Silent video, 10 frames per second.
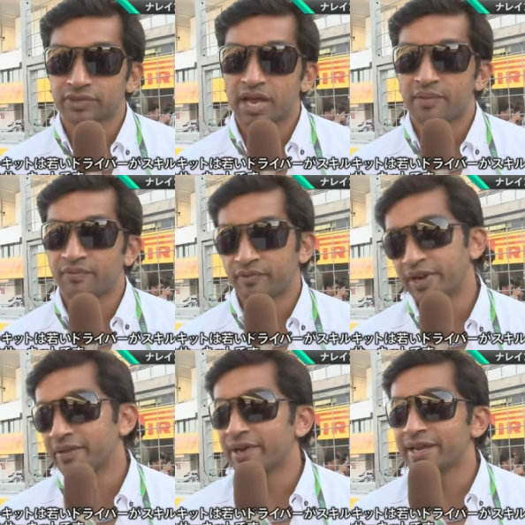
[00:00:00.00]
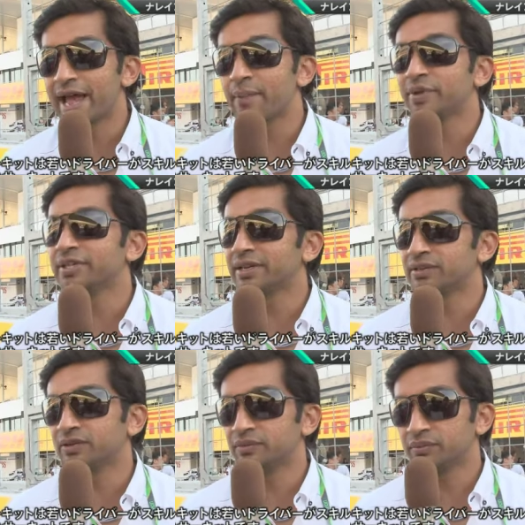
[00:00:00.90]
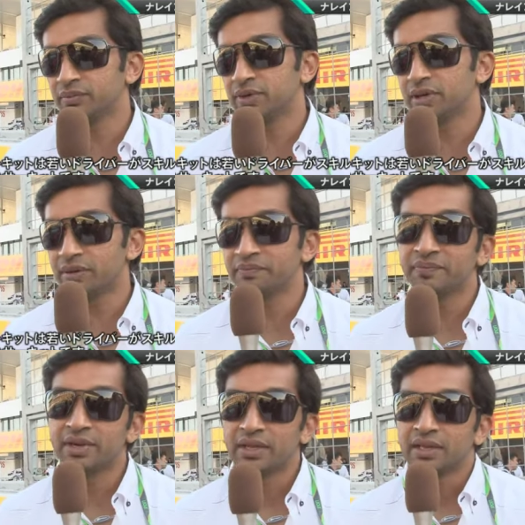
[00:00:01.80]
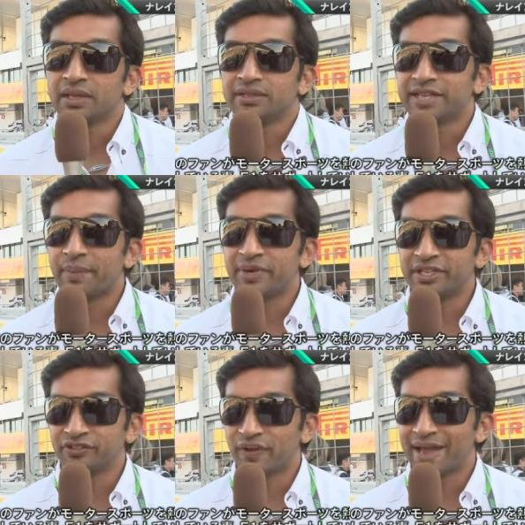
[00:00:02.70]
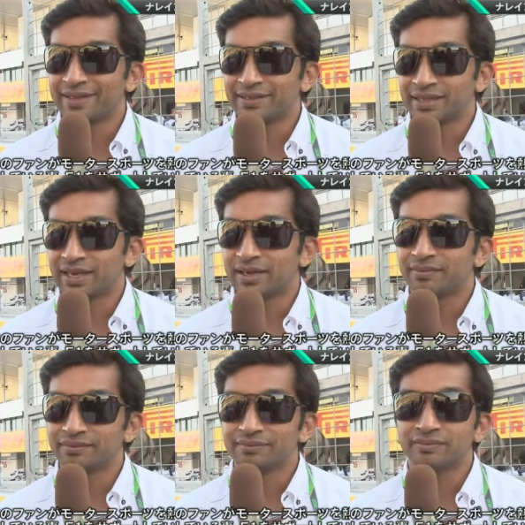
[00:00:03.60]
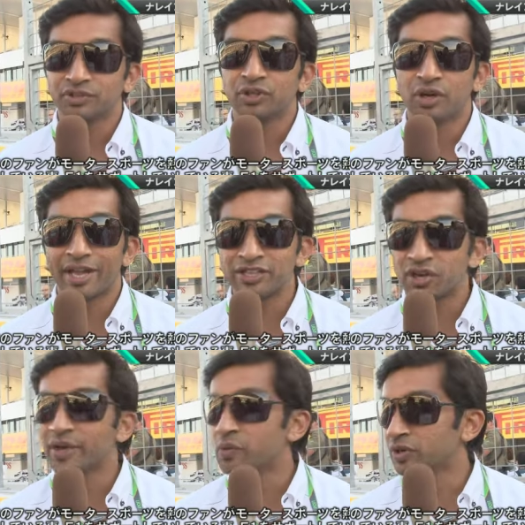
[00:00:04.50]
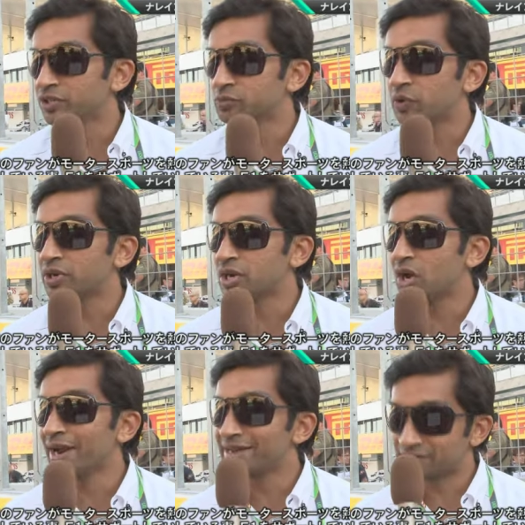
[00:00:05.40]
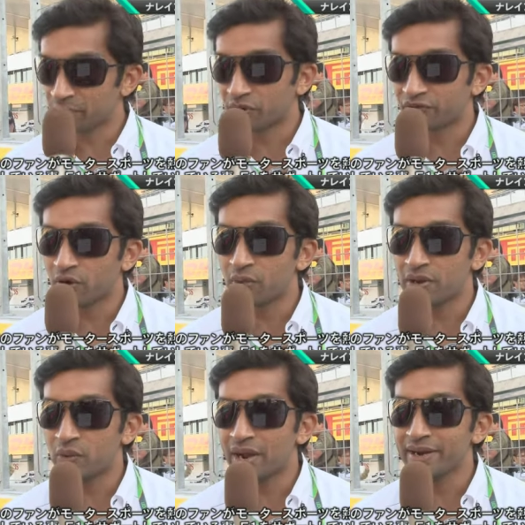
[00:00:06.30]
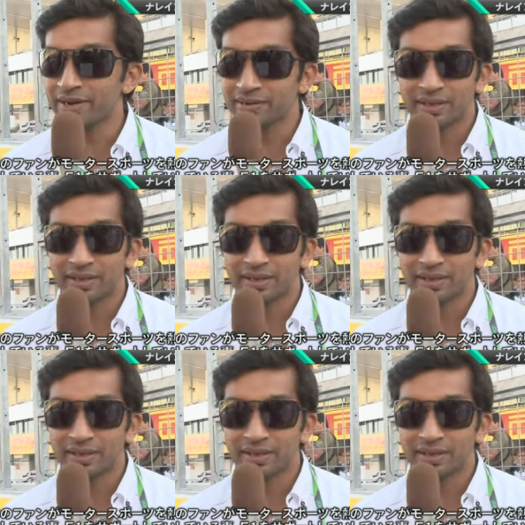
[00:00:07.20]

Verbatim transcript: yeah, I'm very very happy that the um, Japanese fans, um, you know, enjoy motorsport a lot and support Formula One.